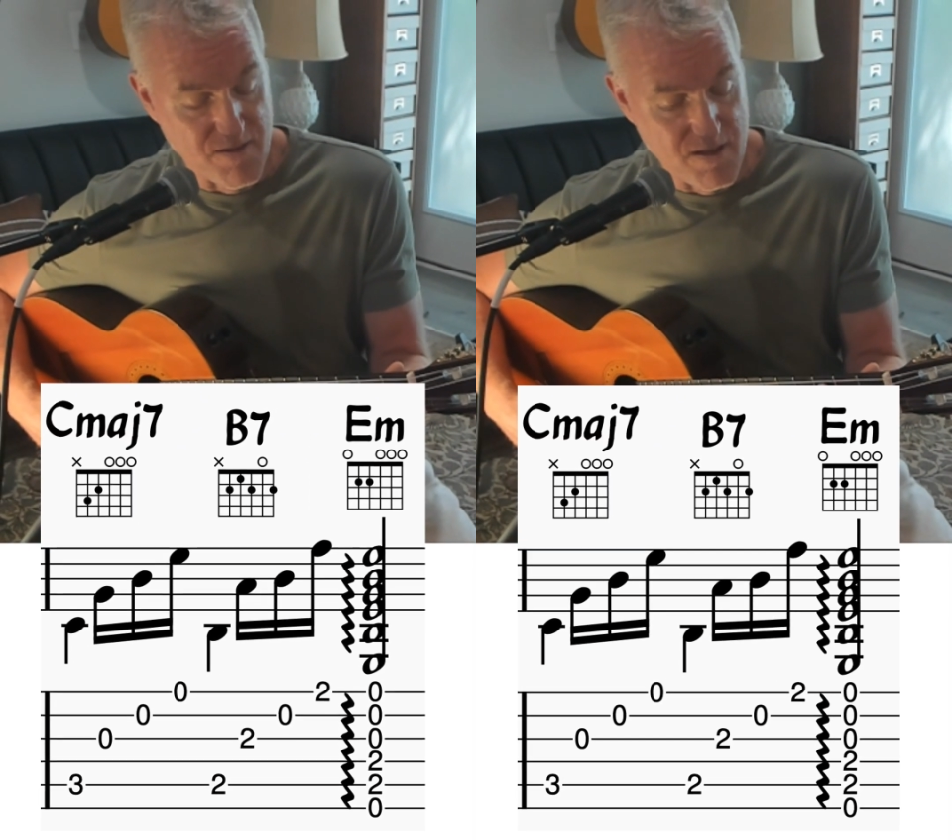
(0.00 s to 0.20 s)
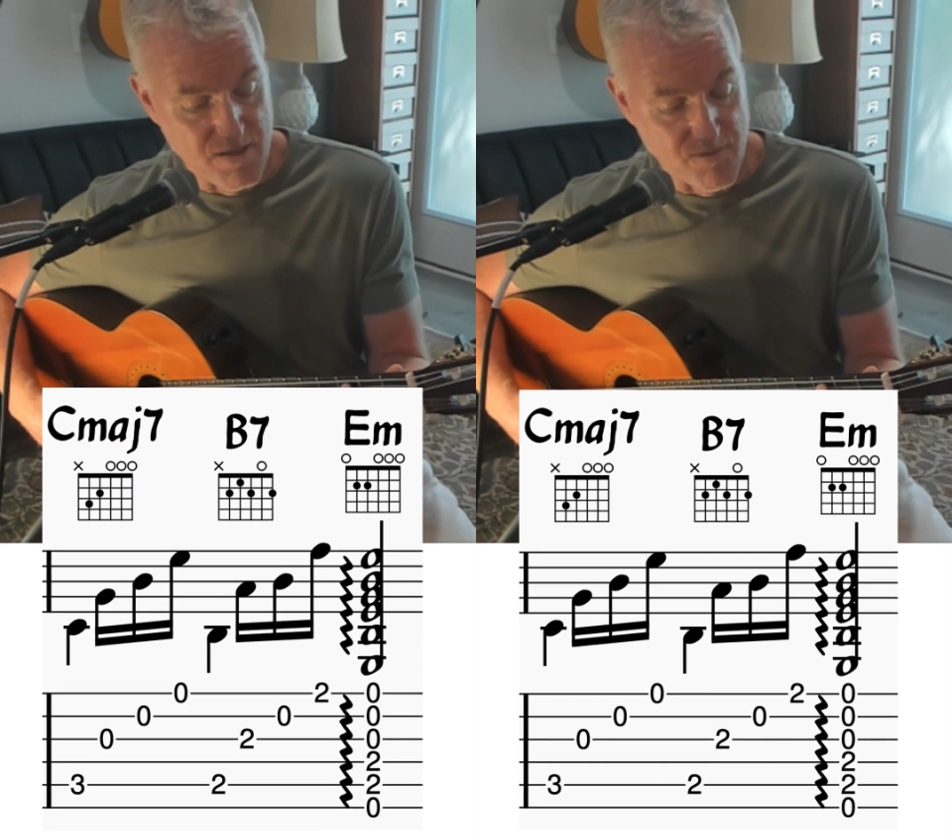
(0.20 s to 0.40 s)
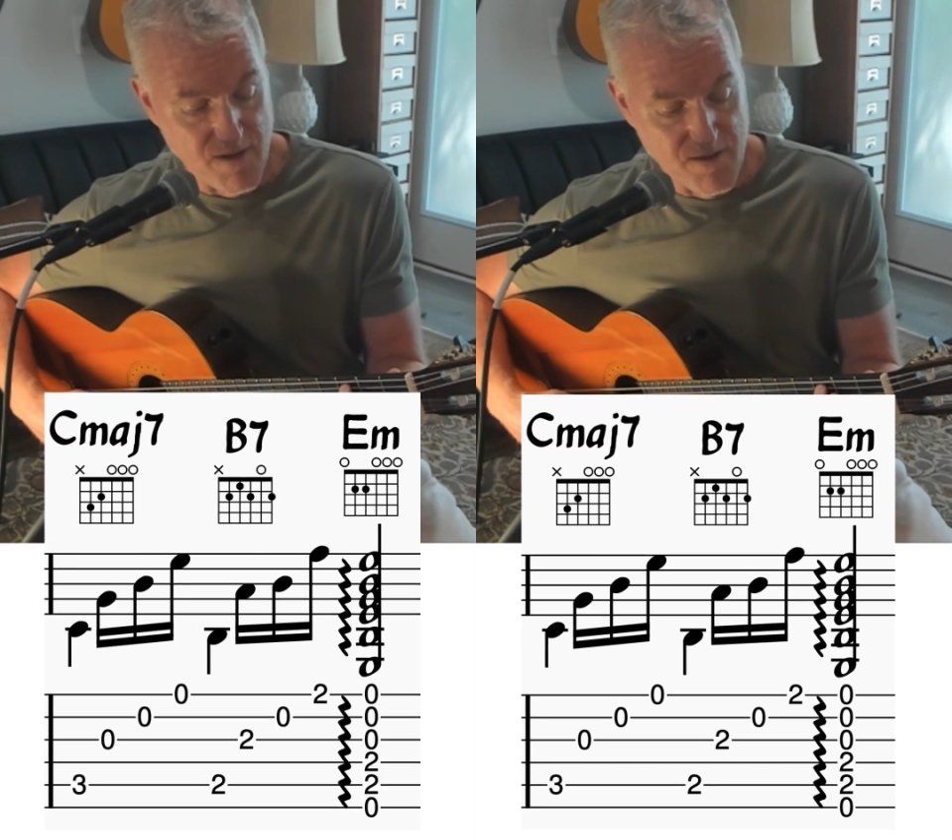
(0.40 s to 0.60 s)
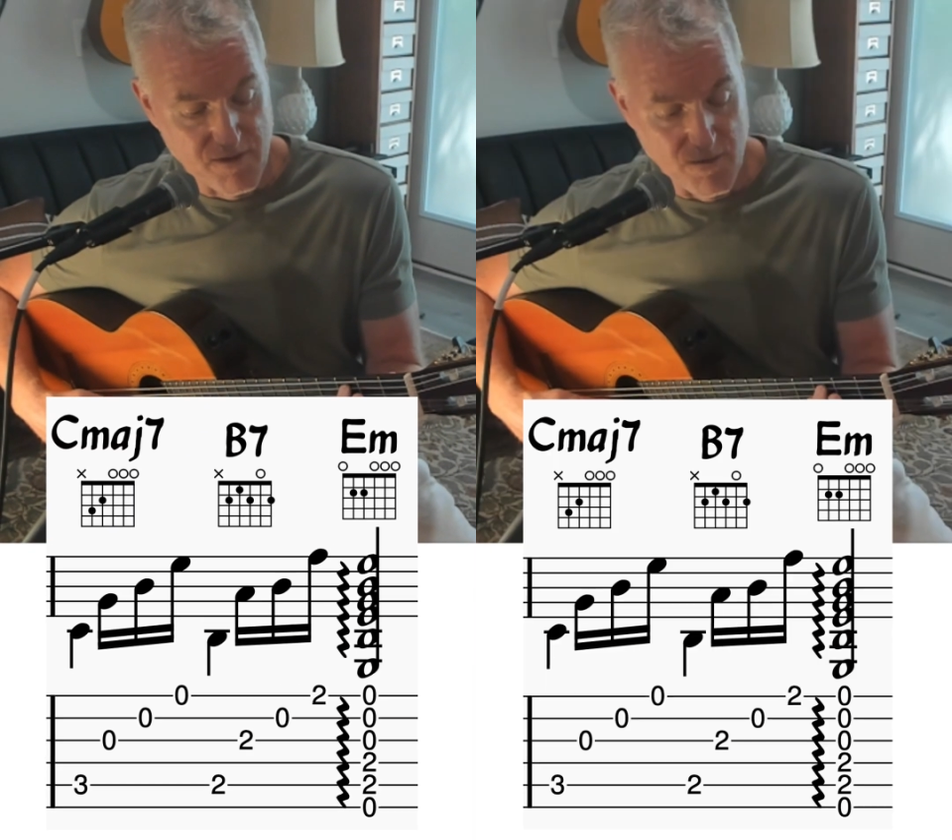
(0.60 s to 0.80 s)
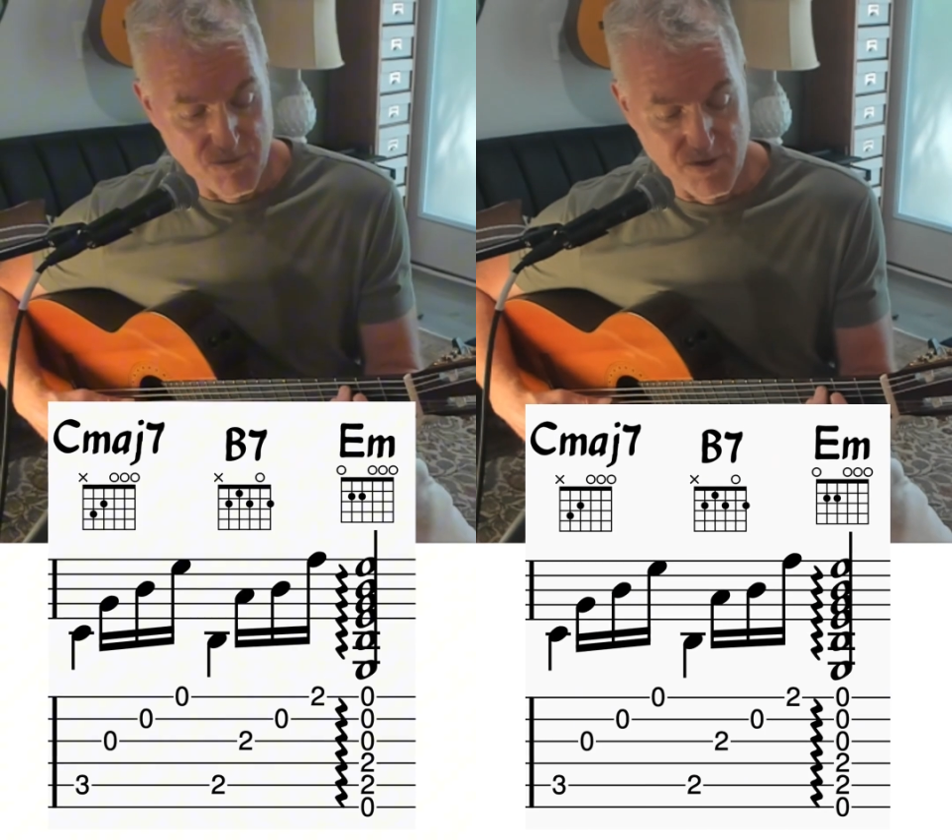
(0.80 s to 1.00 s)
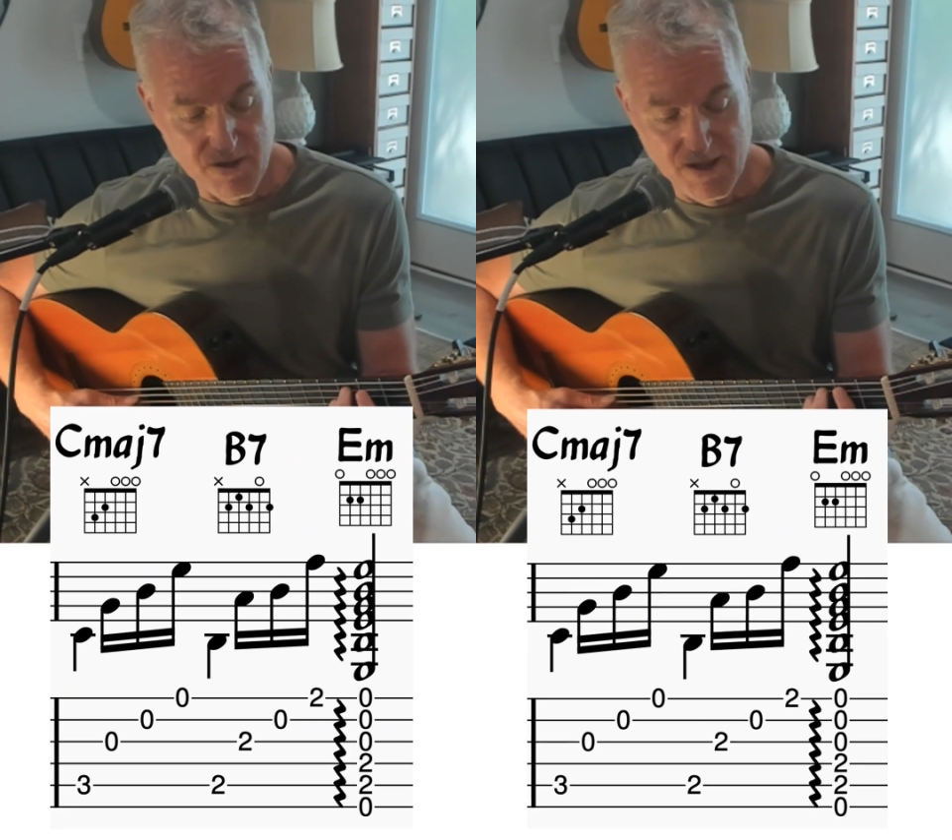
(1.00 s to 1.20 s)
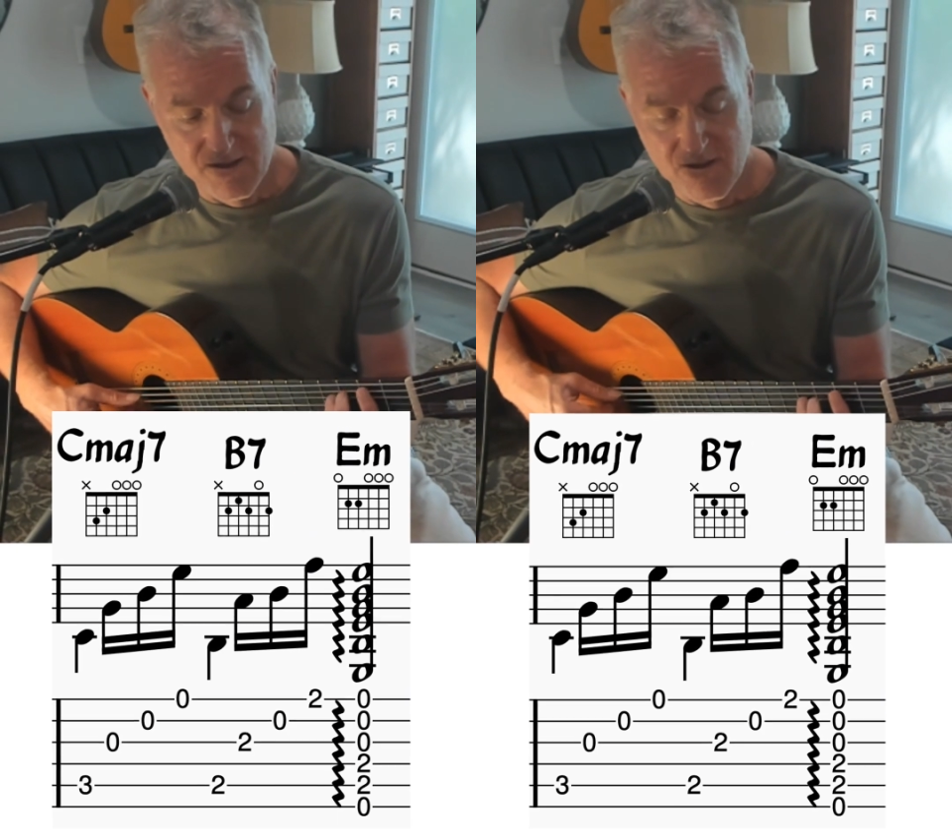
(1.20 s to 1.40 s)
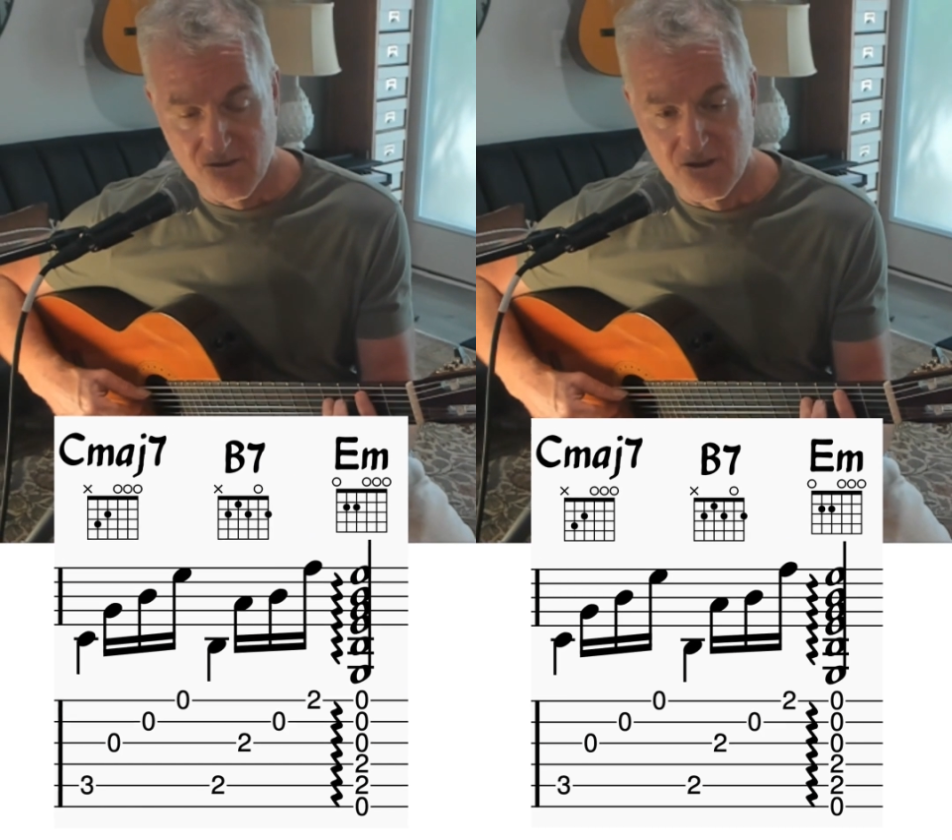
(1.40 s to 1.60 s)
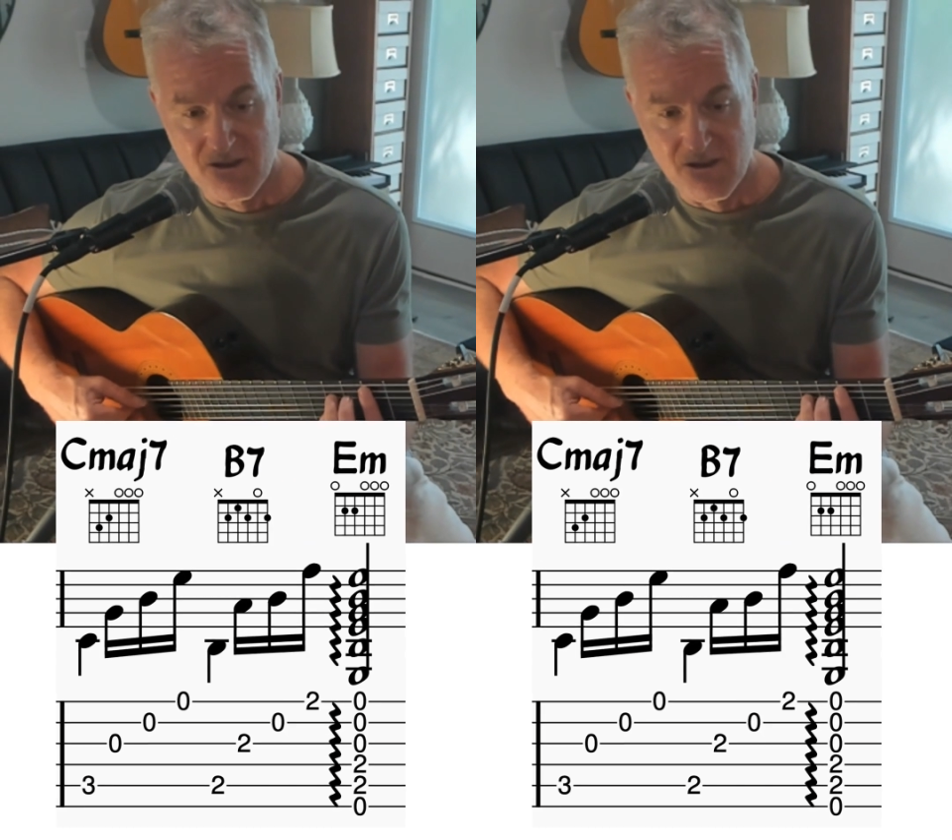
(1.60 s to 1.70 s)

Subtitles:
and then the 5 comes in like this.